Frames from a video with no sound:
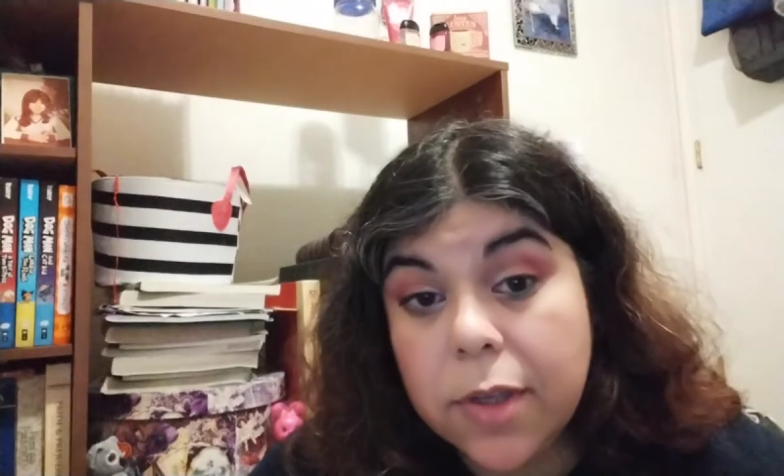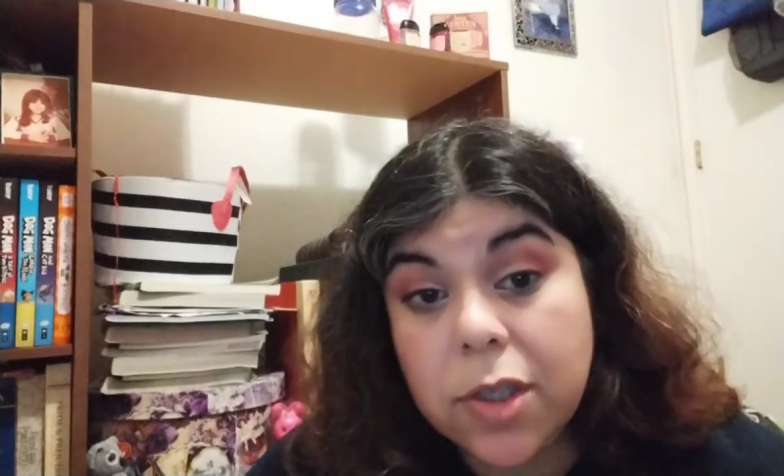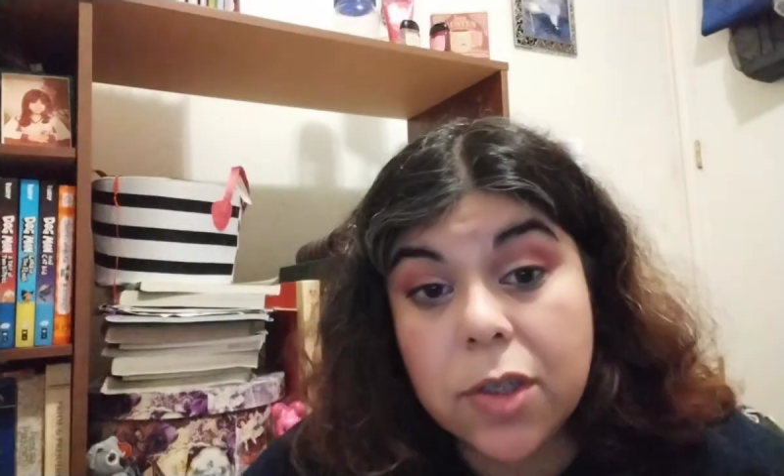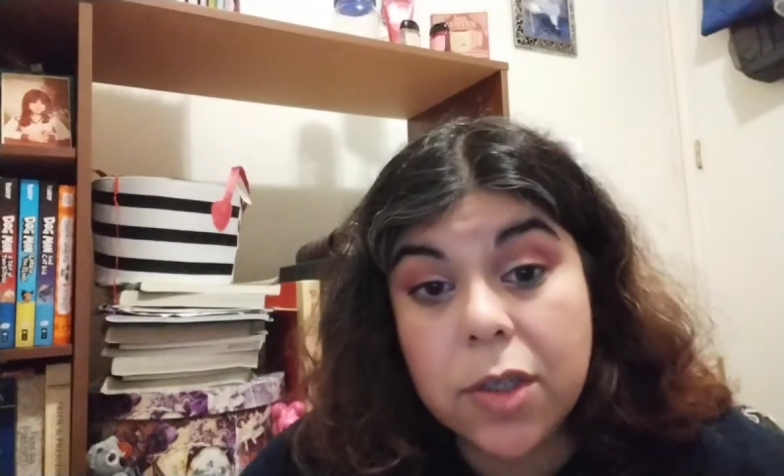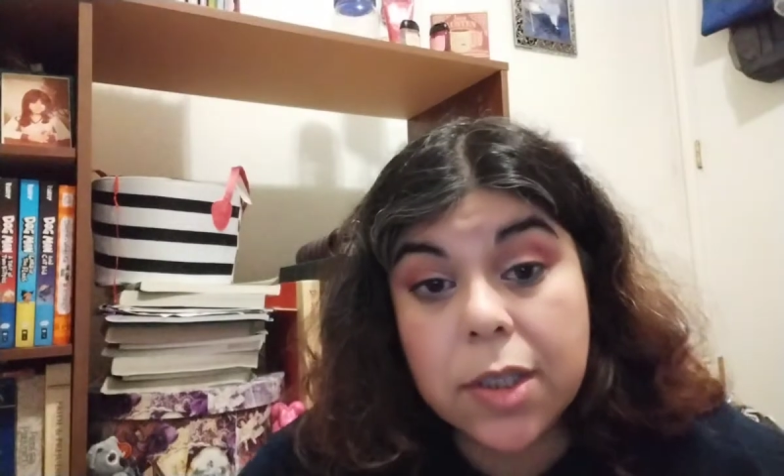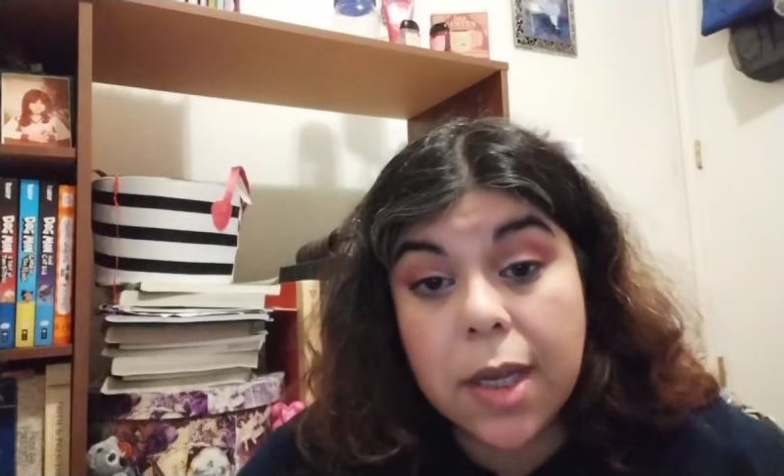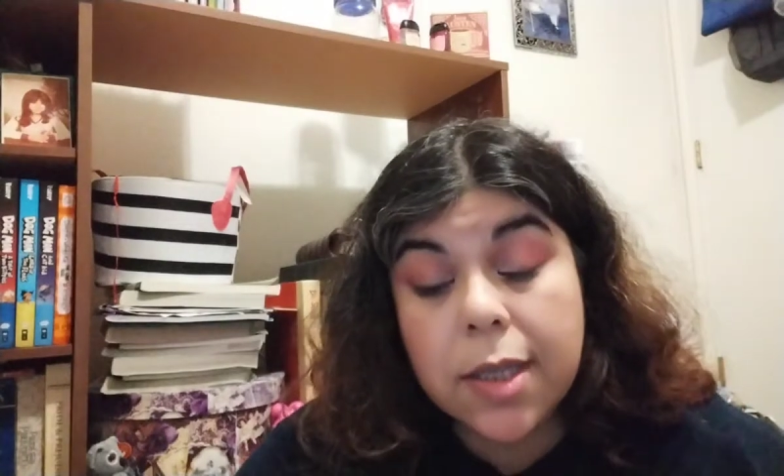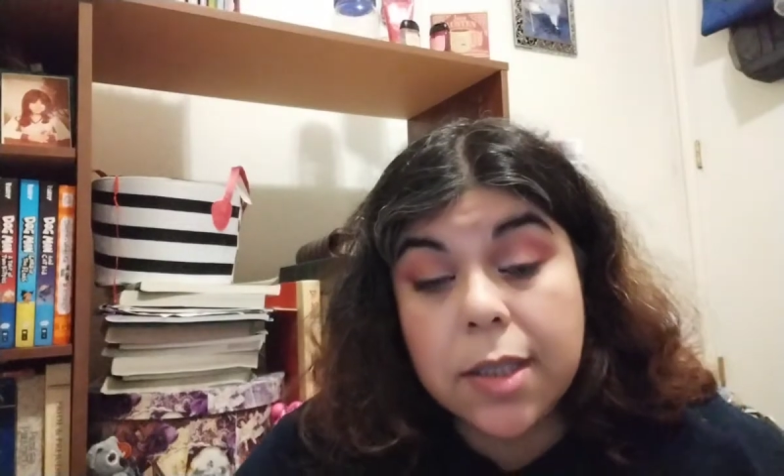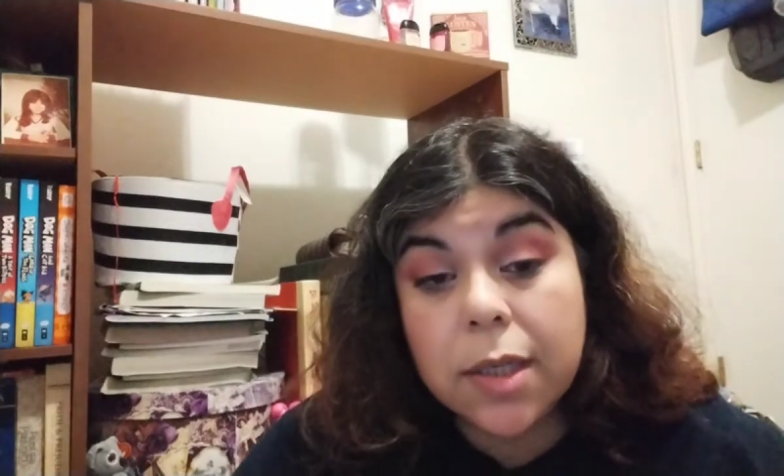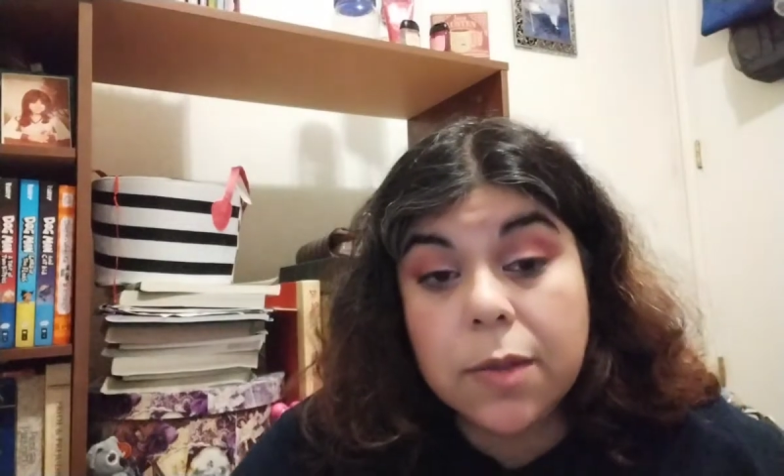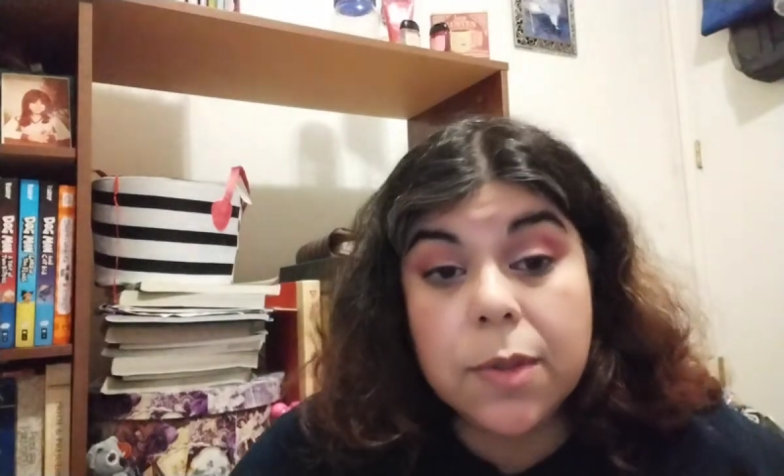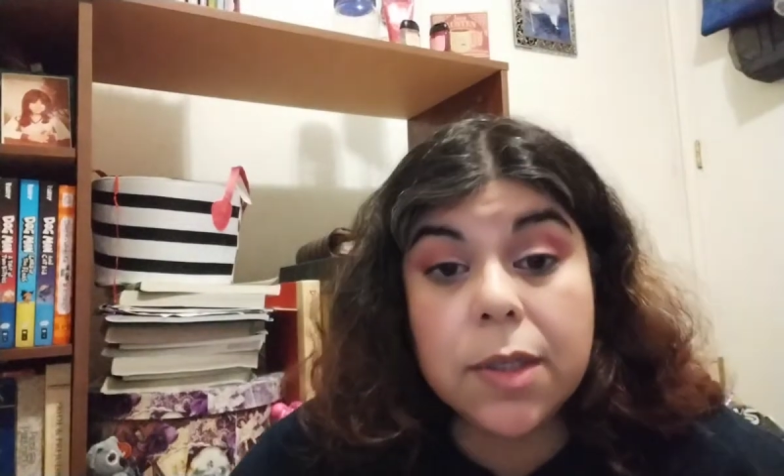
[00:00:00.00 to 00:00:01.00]
children's
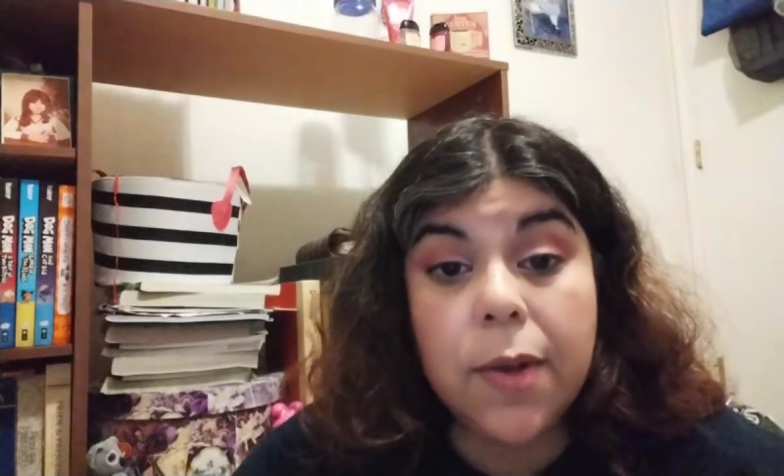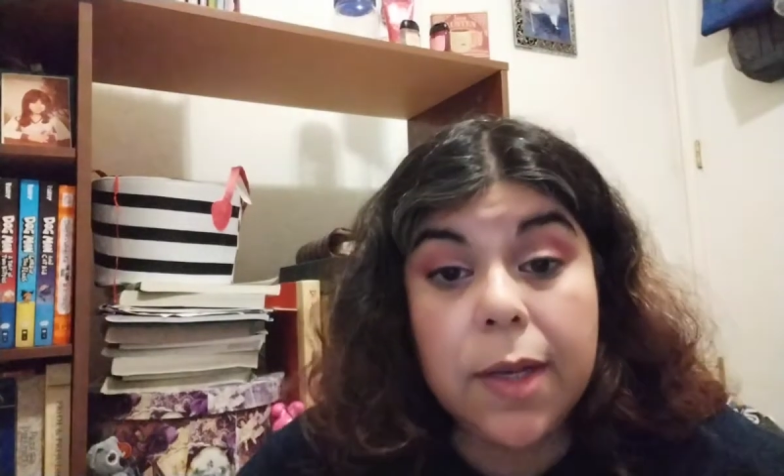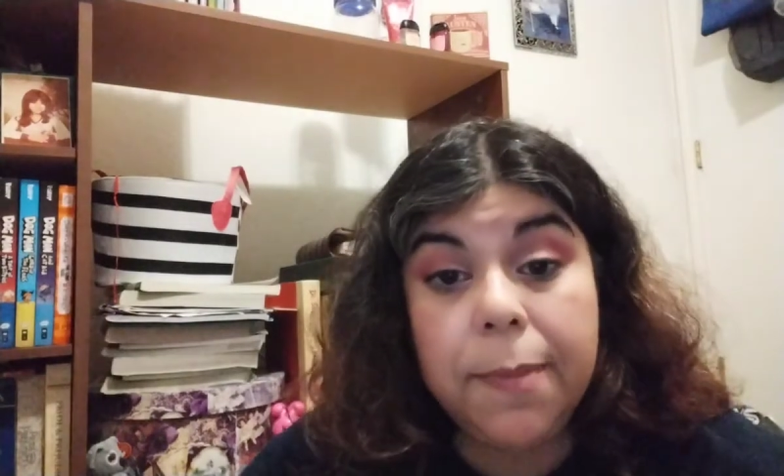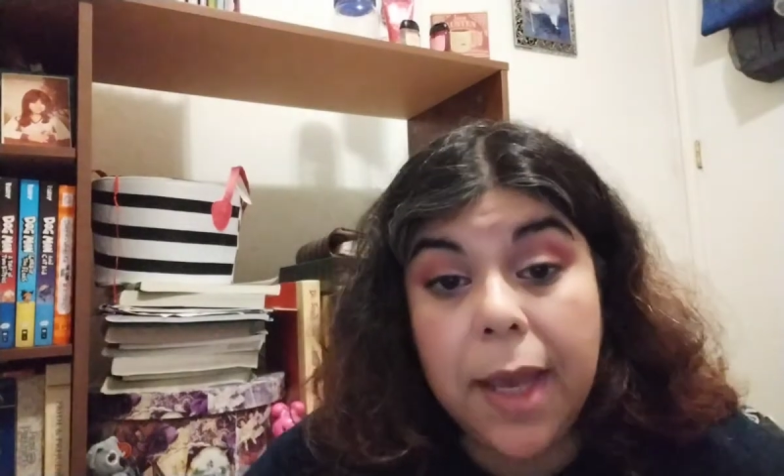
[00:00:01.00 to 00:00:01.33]
classics was going to